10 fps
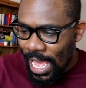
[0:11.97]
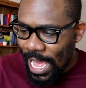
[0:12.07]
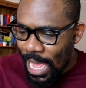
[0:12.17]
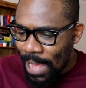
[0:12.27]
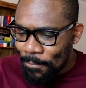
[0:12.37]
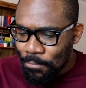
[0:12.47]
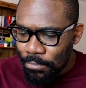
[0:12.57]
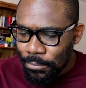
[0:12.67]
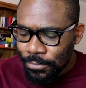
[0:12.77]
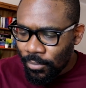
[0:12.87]

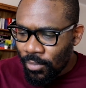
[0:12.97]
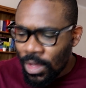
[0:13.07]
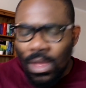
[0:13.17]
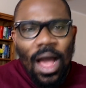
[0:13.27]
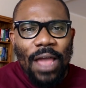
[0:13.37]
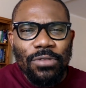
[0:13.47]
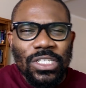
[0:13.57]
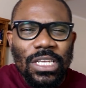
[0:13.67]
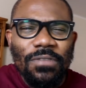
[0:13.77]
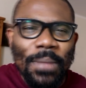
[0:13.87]
I
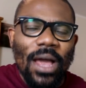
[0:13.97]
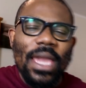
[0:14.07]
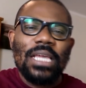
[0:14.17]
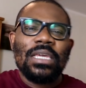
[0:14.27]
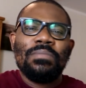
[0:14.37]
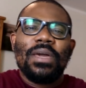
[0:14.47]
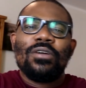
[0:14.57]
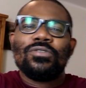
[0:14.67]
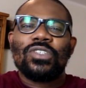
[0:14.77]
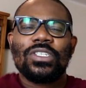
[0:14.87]
received about 8
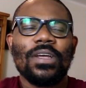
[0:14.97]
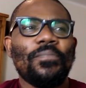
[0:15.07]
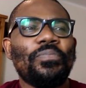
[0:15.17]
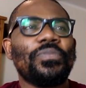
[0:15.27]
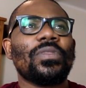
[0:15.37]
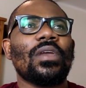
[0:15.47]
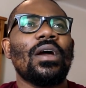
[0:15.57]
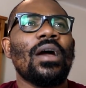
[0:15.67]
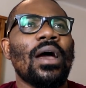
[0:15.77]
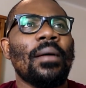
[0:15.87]
emails
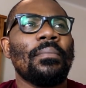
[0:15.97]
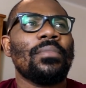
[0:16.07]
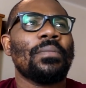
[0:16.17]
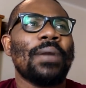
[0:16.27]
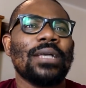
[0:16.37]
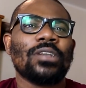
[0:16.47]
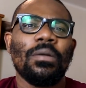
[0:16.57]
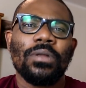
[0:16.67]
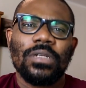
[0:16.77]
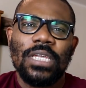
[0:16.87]
the past
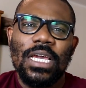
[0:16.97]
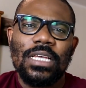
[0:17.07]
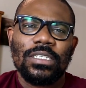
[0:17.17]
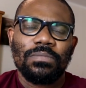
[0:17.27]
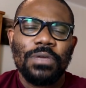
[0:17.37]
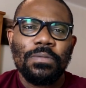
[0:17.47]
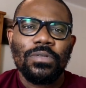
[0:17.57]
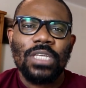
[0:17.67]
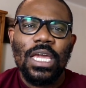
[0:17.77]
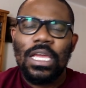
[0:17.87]
couple of days and people
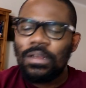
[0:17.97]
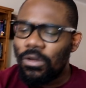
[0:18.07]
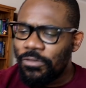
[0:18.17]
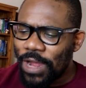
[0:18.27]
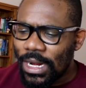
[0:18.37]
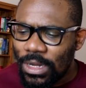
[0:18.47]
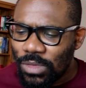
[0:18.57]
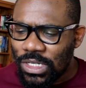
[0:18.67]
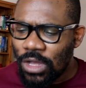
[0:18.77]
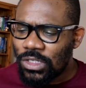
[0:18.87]
saying, oh Phrankleen,
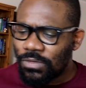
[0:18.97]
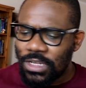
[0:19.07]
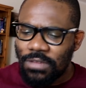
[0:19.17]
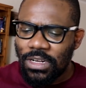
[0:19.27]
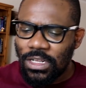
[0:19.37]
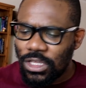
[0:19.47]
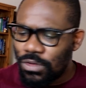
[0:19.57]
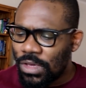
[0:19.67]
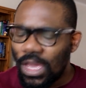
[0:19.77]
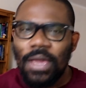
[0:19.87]
what's the cost of living in the
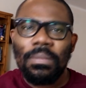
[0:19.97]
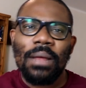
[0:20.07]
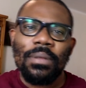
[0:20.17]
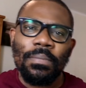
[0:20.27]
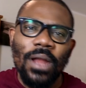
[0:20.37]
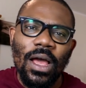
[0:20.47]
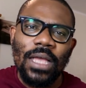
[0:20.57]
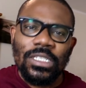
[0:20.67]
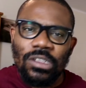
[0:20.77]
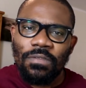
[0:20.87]
UK, blah, blah,
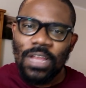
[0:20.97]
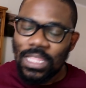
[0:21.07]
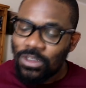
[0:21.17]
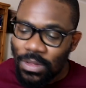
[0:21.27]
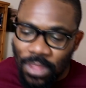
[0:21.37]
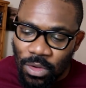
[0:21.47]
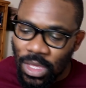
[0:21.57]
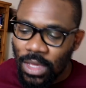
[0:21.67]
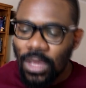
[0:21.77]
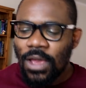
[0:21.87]
blah, and stuff like that. So I thought,
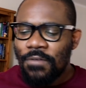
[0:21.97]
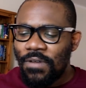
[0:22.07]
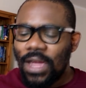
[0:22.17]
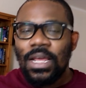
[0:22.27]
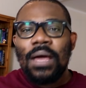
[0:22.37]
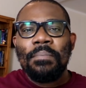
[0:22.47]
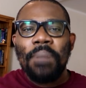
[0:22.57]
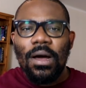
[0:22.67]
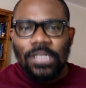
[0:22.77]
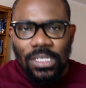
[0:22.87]
okay, fine.
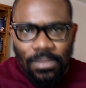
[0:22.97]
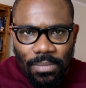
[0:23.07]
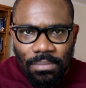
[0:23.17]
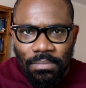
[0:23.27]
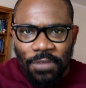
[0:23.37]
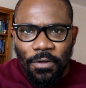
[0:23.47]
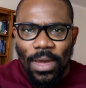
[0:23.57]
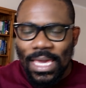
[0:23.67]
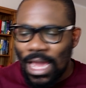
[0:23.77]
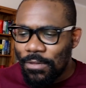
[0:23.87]
But before
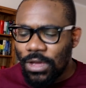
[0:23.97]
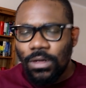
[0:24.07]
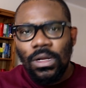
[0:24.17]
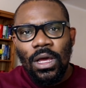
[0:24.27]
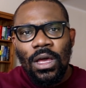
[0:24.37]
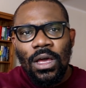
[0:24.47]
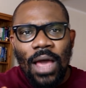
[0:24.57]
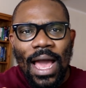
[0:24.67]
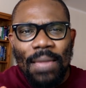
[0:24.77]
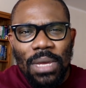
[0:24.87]
I carry on,
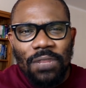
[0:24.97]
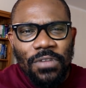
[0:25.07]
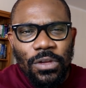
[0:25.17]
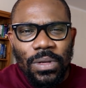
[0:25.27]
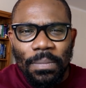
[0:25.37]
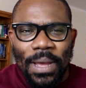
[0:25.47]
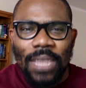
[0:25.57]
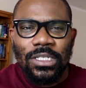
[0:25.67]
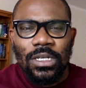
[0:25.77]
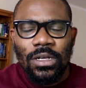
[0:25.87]
I made a video in the
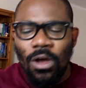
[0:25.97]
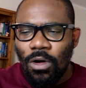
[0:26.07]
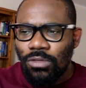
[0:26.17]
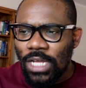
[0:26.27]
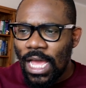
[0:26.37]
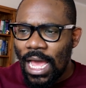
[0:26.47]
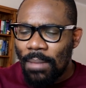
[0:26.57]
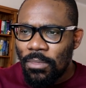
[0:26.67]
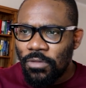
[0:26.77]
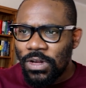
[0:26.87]
past called
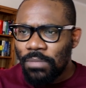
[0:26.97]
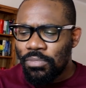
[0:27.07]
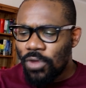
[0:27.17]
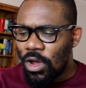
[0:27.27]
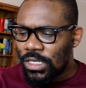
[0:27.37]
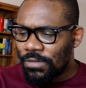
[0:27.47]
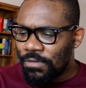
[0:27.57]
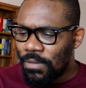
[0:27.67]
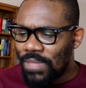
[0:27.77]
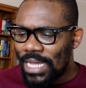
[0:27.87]
Moving Abroad
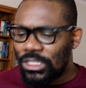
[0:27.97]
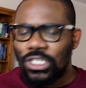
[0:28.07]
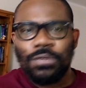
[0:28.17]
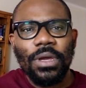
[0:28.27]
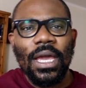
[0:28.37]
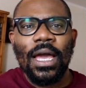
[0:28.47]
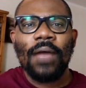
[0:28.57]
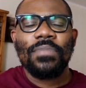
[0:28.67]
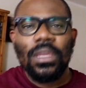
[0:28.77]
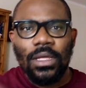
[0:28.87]
from
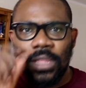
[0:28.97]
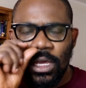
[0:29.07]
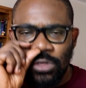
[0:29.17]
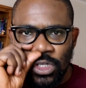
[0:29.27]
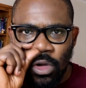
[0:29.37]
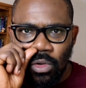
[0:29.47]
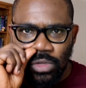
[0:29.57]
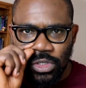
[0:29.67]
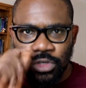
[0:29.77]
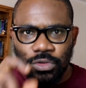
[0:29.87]
Nigeria, the
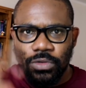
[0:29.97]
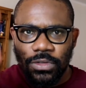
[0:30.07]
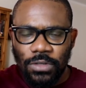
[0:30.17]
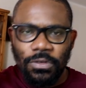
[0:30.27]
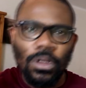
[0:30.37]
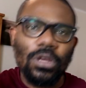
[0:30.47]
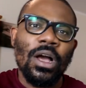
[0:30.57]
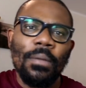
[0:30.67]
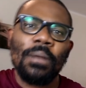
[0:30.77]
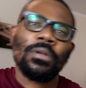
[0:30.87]
Untold Truth. If you look
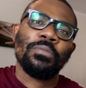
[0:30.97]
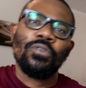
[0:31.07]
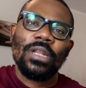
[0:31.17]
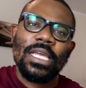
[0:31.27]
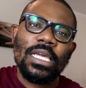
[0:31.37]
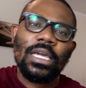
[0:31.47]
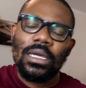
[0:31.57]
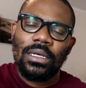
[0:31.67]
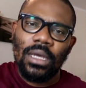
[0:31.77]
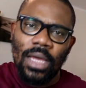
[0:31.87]
up, I'm going to put a link
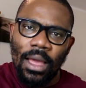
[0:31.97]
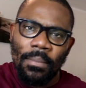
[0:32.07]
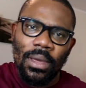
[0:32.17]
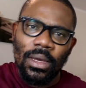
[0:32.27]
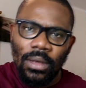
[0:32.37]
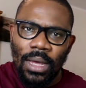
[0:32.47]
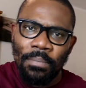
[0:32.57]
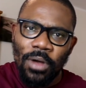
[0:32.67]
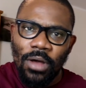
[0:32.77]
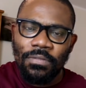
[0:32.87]

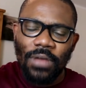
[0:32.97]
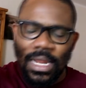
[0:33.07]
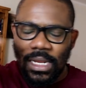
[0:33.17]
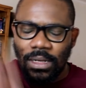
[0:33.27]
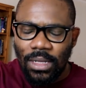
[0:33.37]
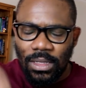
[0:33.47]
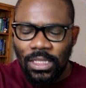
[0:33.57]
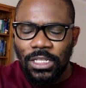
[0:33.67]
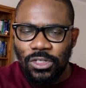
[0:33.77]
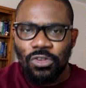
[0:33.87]
above and in
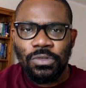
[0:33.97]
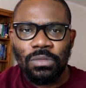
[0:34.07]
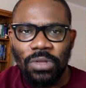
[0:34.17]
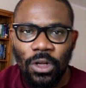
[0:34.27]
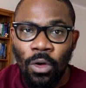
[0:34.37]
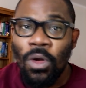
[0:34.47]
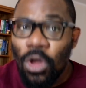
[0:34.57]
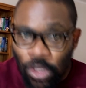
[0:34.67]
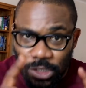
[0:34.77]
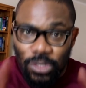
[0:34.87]
the description below.
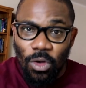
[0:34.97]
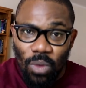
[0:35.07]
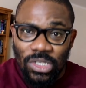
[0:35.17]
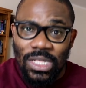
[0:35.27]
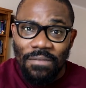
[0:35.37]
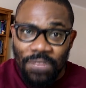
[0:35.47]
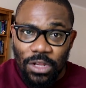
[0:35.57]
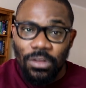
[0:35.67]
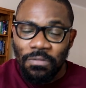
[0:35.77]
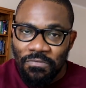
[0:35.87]
You need to go watch that
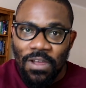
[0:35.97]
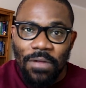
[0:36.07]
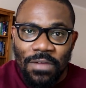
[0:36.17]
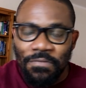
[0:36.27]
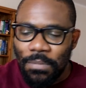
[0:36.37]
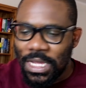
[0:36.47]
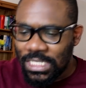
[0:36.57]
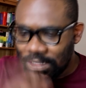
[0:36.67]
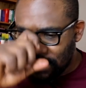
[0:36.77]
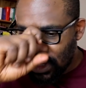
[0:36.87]
video. It's very
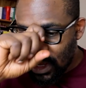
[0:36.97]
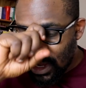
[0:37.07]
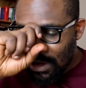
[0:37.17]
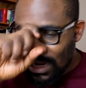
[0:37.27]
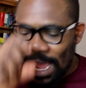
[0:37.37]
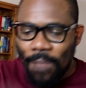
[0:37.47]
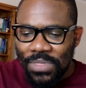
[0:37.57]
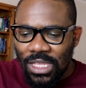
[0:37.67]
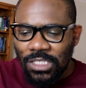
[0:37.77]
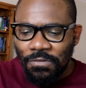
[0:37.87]
informative. Now,
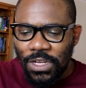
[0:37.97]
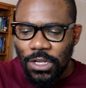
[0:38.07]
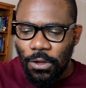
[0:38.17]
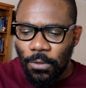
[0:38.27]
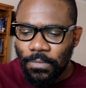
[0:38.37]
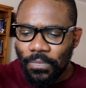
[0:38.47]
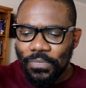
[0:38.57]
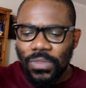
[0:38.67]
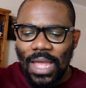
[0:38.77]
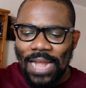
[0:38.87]
this video
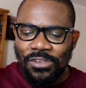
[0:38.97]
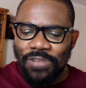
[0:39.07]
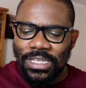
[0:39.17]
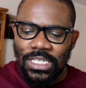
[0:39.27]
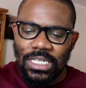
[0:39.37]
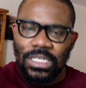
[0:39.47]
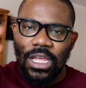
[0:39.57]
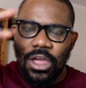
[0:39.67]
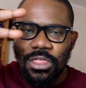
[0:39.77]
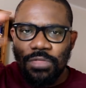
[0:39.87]
addresses
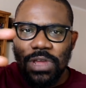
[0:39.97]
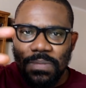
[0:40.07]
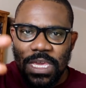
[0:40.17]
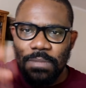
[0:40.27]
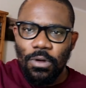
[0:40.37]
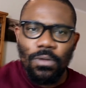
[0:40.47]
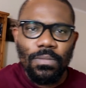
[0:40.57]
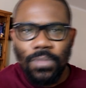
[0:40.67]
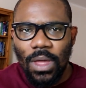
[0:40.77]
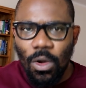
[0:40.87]
3 people,
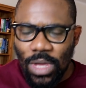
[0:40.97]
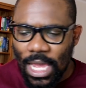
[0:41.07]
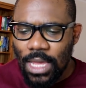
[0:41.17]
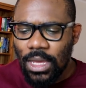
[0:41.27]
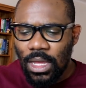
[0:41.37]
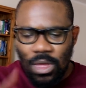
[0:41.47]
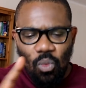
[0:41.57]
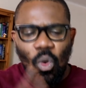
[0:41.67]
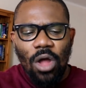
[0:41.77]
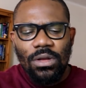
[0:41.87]
okay?
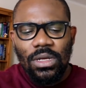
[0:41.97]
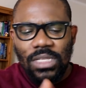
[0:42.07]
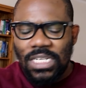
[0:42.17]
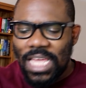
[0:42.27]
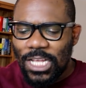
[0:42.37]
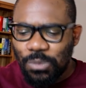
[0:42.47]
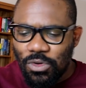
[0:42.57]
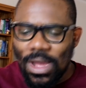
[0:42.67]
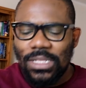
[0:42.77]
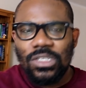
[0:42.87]
1, the
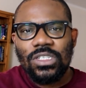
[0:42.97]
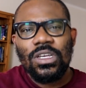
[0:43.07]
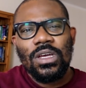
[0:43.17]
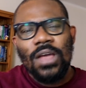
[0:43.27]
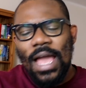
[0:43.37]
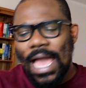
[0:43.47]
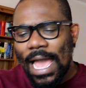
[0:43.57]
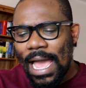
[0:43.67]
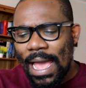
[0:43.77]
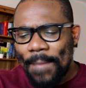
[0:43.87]
diasporans,
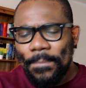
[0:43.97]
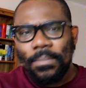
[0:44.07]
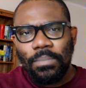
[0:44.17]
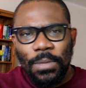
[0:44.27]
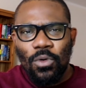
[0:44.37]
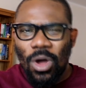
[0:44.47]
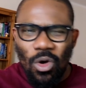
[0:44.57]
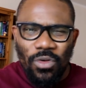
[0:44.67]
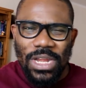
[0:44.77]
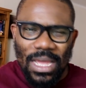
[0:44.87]
people who are
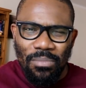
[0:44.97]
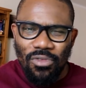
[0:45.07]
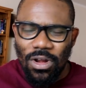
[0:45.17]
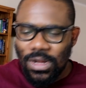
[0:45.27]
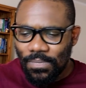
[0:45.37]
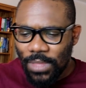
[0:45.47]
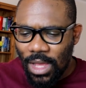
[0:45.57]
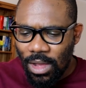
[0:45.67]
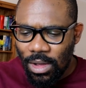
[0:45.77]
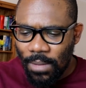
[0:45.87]
already abroad,
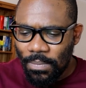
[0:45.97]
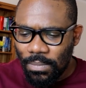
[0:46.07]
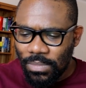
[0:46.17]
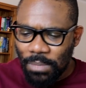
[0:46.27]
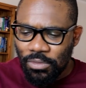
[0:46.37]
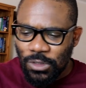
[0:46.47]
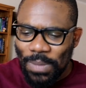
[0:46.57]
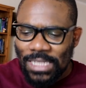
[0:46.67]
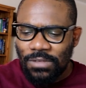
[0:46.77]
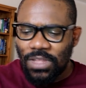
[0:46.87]
the
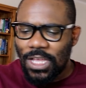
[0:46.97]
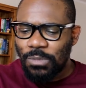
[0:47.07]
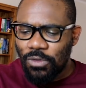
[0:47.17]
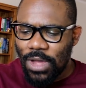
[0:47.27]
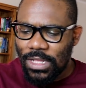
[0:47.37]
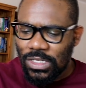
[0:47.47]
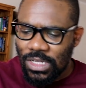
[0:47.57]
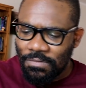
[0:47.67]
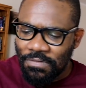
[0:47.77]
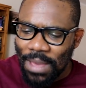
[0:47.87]
prospective
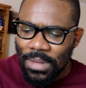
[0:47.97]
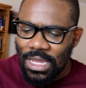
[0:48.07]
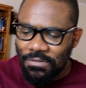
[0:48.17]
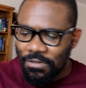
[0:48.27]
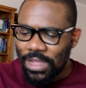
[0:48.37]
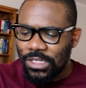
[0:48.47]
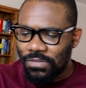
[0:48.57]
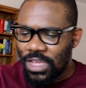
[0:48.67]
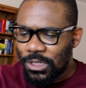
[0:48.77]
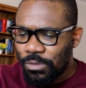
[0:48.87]
diasporans, and family and friends
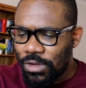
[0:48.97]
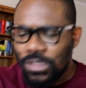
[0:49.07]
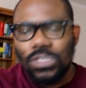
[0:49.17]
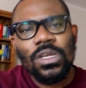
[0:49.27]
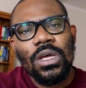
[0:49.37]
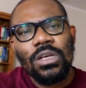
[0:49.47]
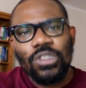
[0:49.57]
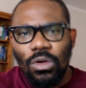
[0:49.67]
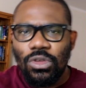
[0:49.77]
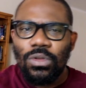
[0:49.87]
of diasporans.
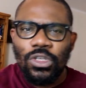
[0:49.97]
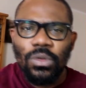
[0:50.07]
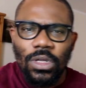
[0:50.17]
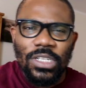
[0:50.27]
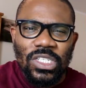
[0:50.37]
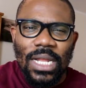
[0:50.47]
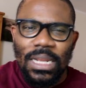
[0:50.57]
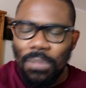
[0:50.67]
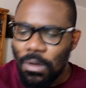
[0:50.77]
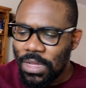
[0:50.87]
So you'll understand
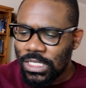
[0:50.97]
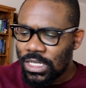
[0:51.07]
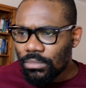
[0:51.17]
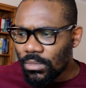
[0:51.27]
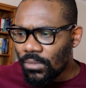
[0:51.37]
in a moment.